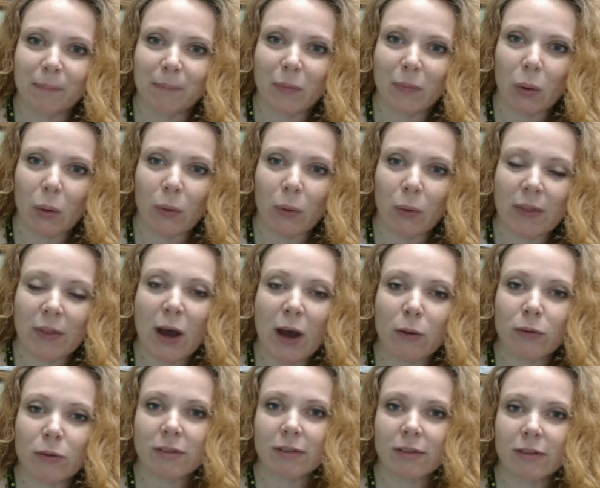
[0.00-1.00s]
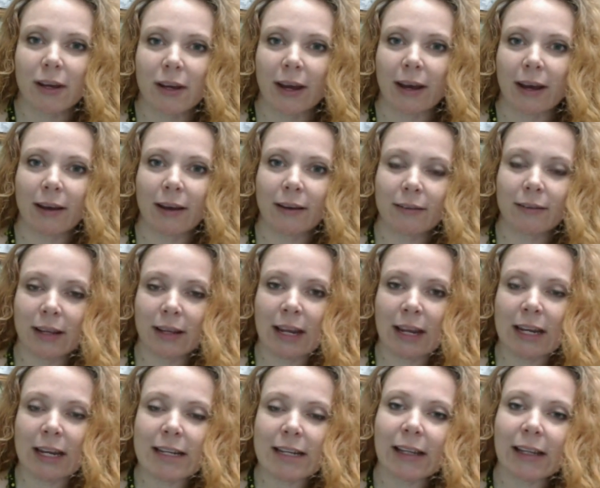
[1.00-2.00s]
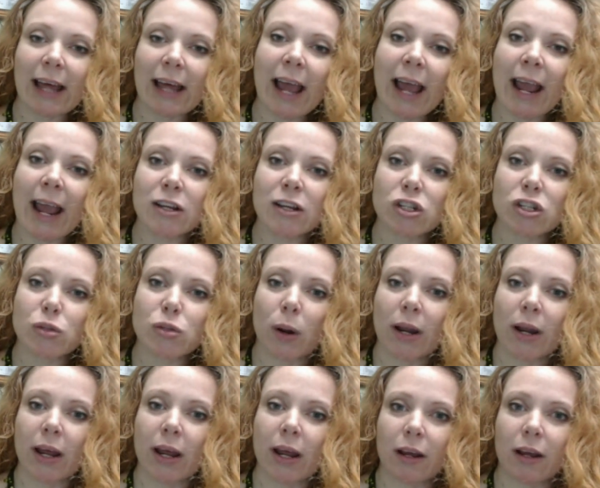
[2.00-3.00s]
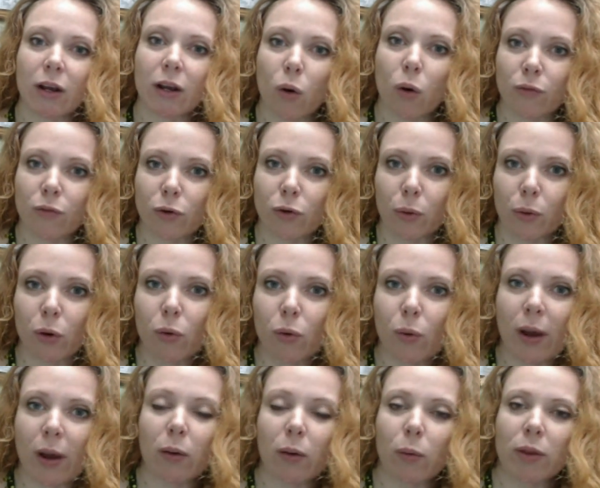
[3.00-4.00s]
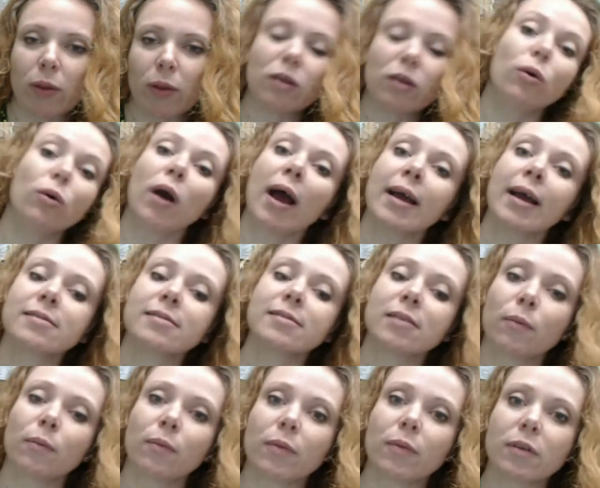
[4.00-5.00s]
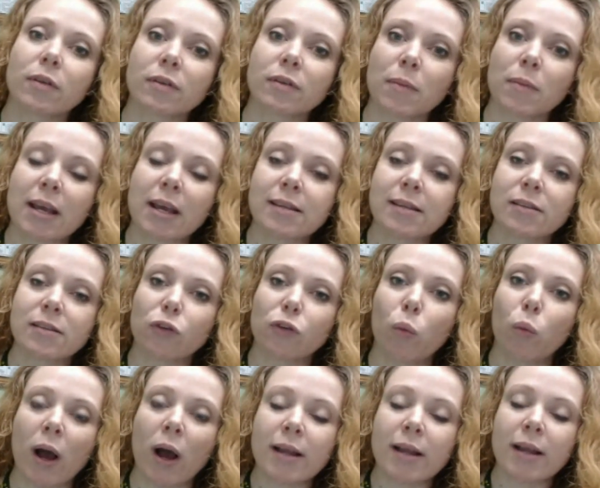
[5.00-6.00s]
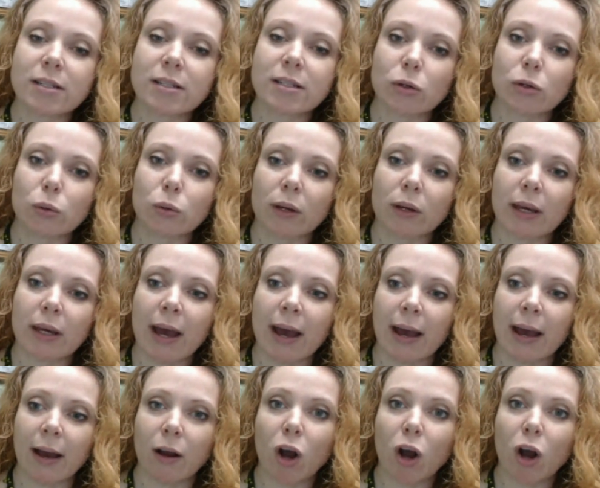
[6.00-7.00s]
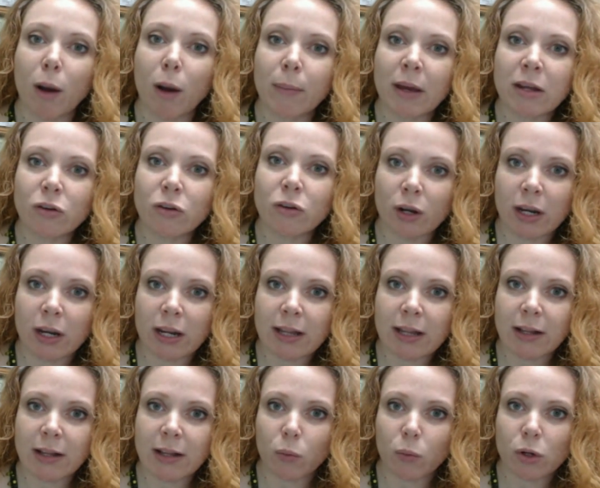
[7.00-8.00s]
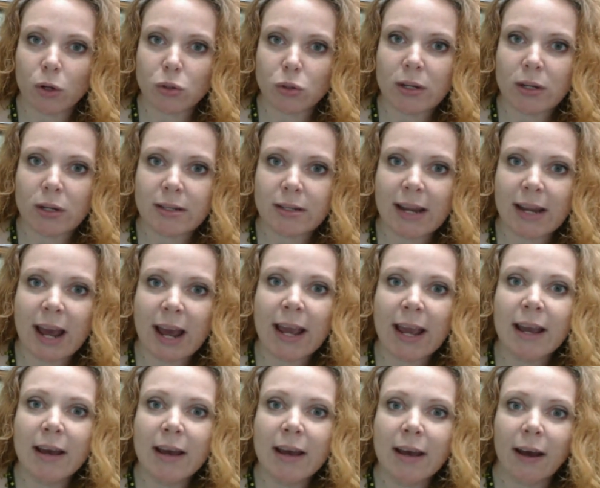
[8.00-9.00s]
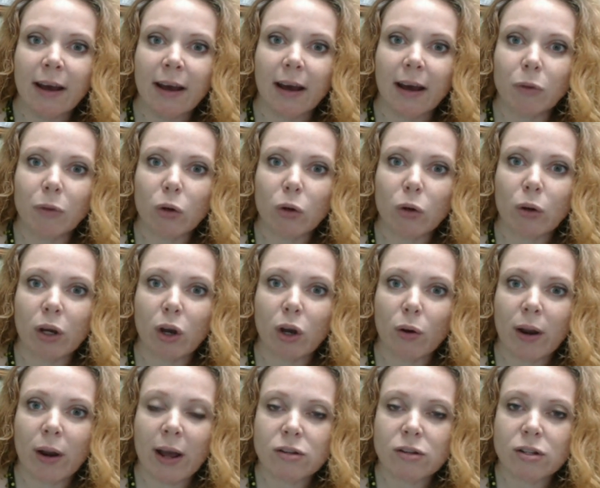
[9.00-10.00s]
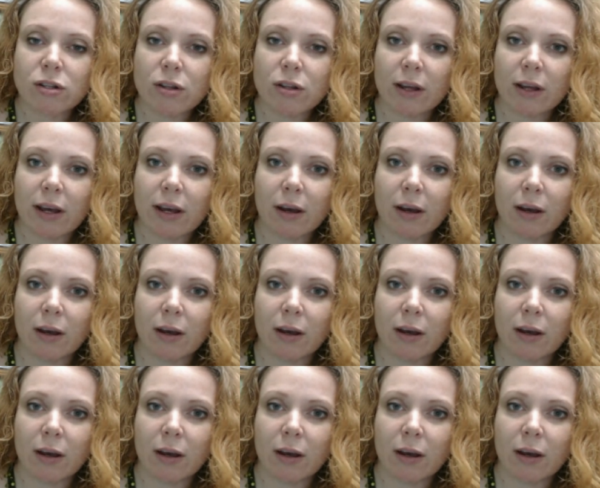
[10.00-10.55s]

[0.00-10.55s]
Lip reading: without any delay, I just want to go over real quick with you guys some things. If you want to comment on anything that we're doing today, you can go down to the